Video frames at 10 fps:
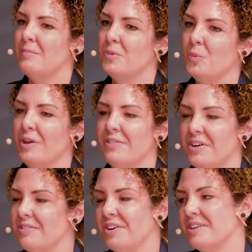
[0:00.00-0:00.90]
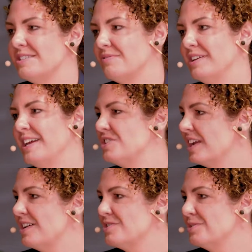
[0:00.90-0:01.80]
We offer a very different
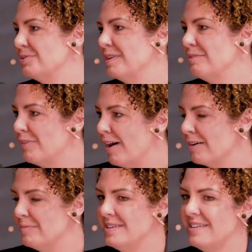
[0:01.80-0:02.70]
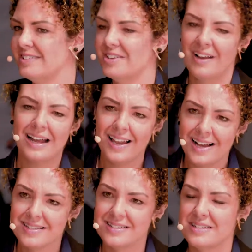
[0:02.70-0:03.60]
educational environment. So our
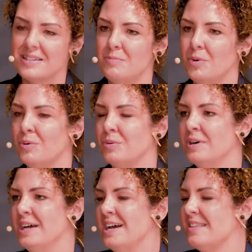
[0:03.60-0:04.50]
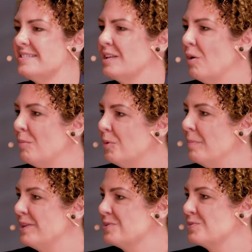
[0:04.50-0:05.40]
classes are small. There's a lot more
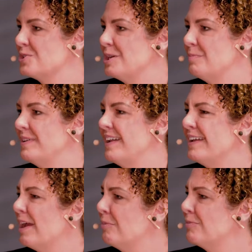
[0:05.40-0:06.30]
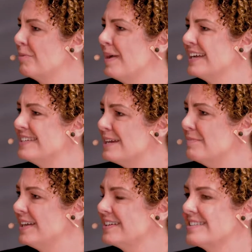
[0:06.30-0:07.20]
mentorship and help from
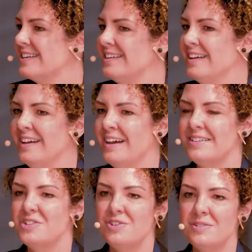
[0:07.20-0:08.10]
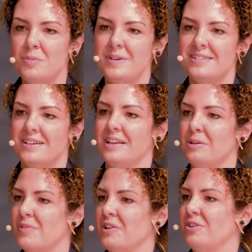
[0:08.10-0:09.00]
academics, and students will be
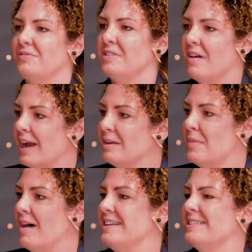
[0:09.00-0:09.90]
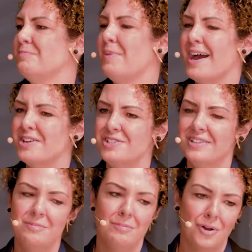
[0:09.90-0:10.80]
studying with a lot of like-minded,
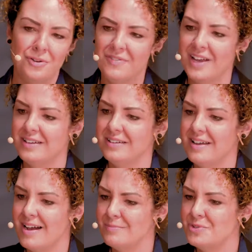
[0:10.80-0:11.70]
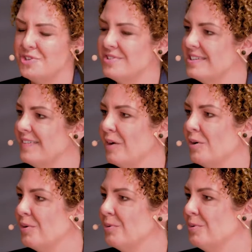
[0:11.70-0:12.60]
passionate and motivated students in their
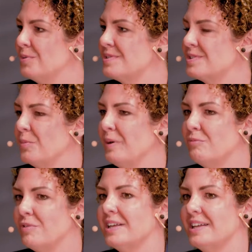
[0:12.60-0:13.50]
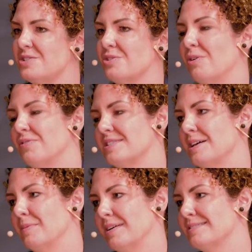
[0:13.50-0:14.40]
cohort. So we really do offer
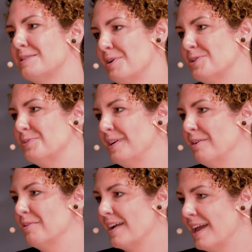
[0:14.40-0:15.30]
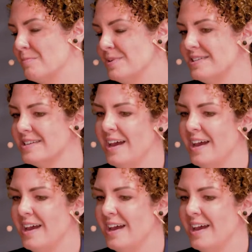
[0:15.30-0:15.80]
something special here on campus.